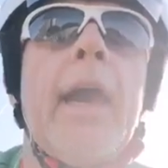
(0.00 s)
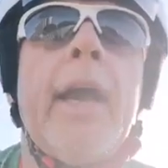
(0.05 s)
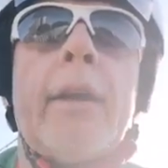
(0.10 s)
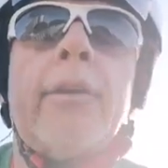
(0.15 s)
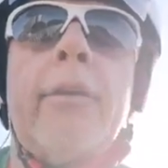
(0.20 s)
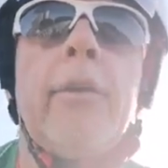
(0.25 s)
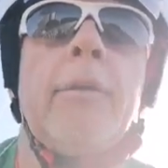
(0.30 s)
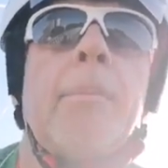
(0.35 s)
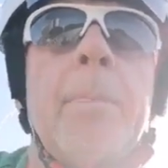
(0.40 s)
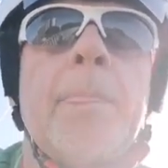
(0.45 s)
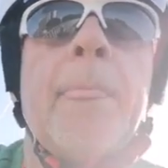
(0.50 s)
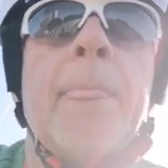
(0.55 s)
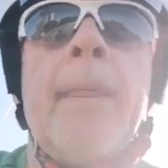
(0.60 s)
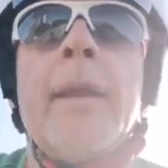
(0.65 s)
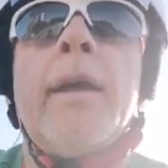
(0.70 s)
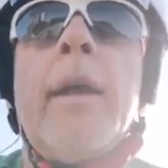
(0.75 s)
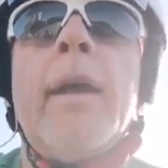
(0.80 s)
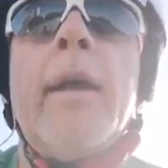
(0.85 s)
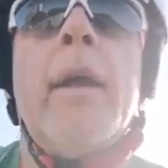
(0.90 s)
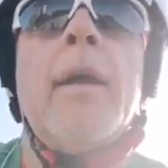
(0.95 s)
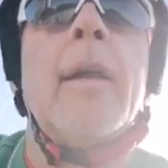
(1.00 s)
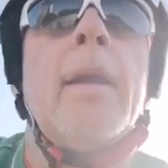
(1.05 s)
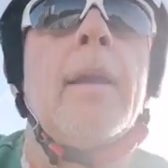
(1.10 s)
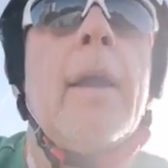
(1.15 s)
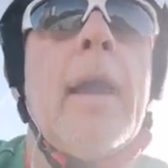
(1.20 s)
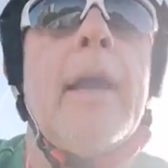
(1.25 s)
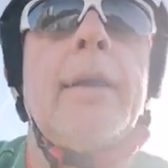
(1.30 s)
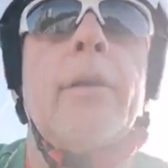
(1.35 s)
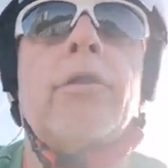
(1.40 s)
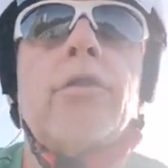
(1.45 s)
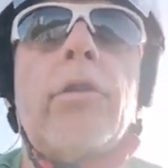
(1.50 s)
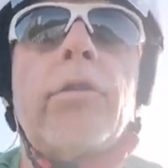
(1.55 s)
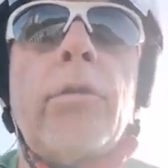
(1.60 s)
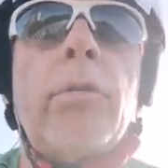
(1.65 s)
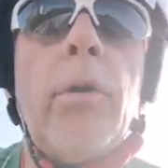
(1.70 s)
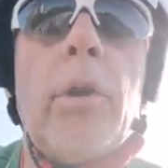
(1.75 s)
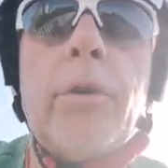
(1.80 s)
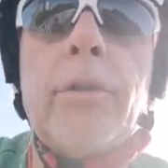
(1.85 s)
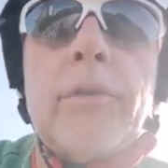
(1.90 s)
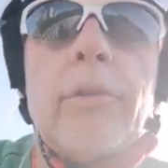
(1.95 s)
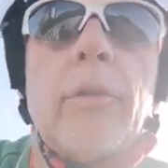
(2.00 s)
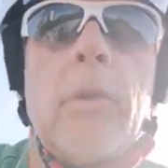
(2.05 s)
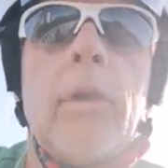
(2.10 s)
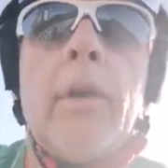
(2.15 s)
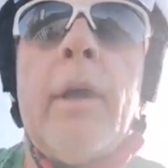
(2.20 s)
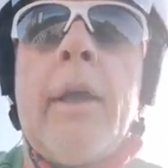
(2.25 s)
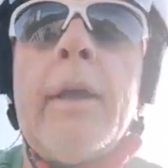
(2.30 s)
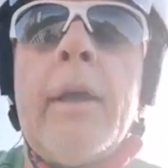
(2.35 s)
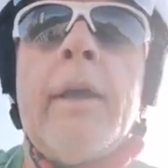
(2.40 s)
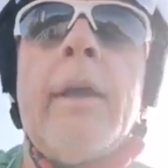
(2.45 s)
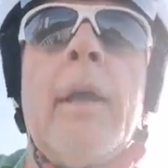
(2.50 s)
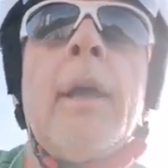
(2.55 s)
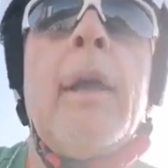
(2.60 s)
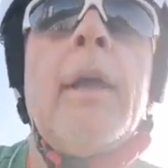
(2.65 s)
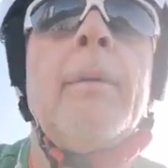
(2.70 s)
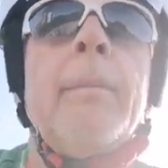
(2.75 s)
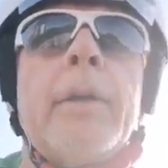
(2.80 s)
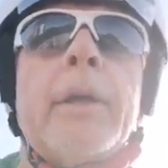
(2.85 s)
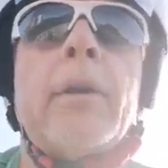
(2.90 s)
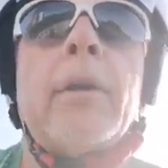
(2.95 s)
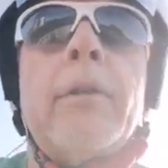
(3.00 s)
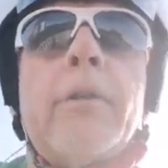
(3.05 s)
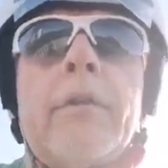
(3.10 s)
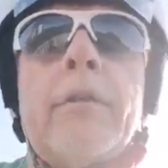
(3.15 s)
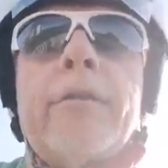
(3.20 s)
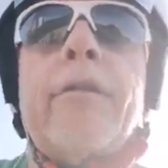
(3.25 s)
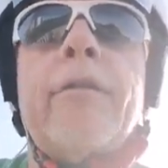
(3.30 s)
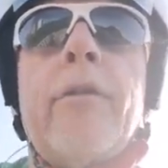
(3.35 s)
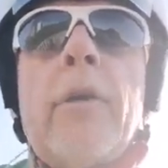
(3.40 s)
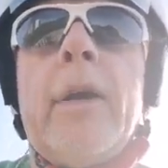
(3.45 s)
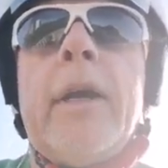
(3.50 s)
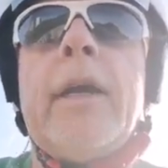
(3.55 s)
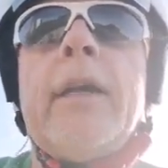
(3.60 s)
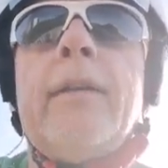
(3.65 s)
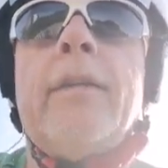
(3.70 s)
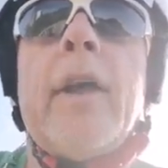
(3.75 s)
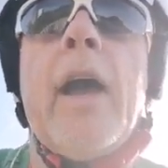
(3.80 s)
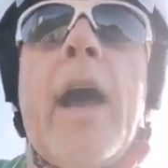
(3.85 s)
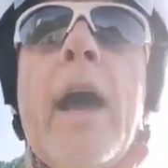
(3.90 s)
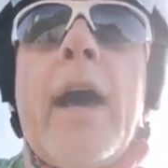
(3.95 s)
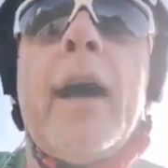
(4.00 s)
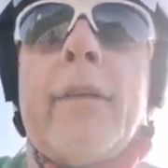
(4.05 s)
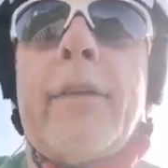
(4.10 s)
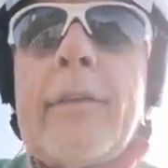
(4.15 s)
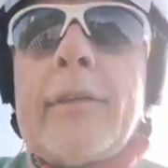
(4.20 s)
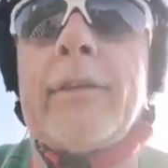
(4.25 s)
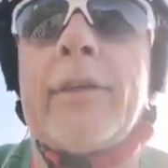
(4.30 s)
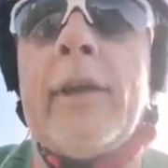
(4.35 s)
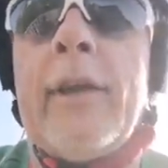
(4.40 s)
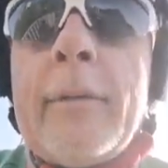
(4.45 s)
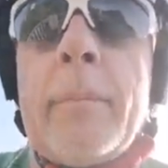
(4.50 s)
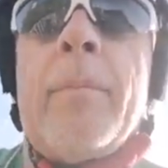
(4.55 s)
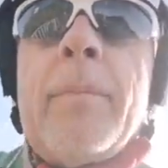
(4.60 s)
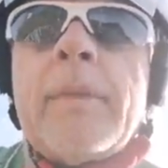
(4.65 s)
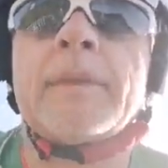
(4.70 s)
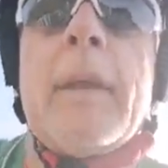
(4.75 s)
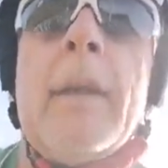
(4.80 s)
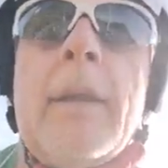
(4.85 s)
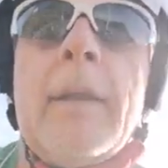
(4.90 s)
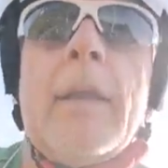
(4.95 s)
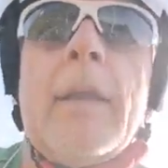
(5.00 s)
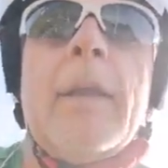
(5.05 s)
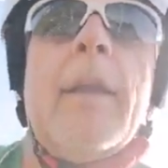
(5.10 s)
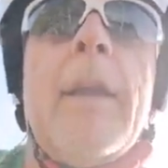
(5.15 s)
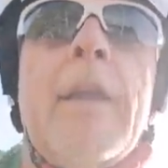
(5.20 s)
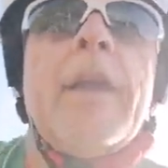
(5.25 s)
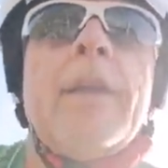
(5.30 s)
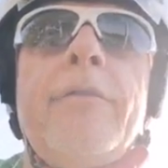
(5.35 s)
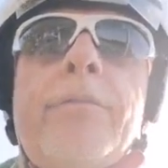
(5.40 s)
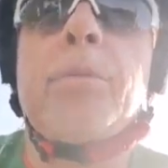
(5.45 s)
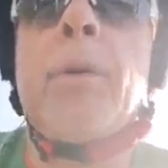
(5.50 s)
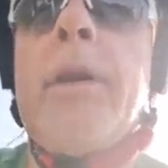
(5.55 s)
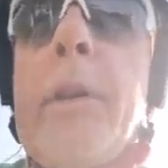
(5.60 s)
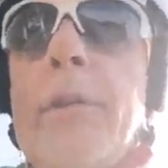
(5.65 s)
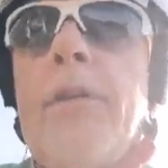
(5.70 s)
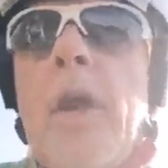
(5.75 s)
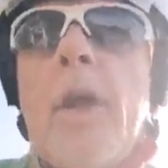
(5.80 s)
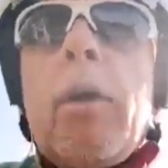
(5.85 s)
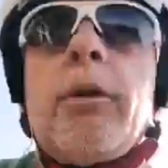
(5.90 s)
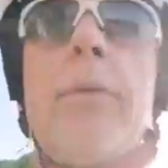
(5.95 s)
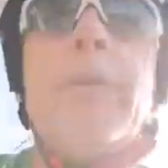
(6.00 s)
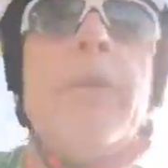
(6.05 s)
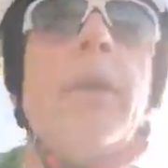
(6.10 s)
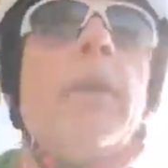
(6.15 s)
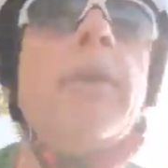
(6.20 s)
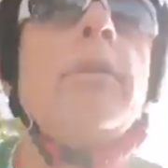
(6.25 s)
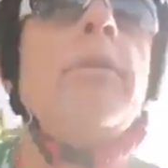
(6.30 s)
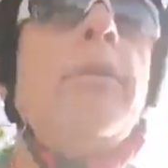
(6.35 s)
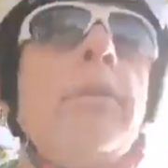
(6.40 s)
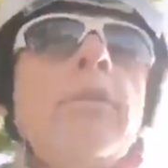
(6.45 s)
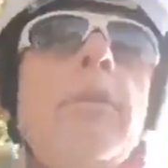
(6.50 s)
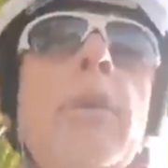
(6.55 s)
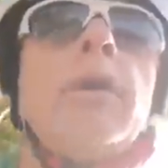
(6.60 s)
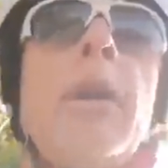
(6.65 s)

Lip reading: action. And it's crucial because it frees us. If we don't do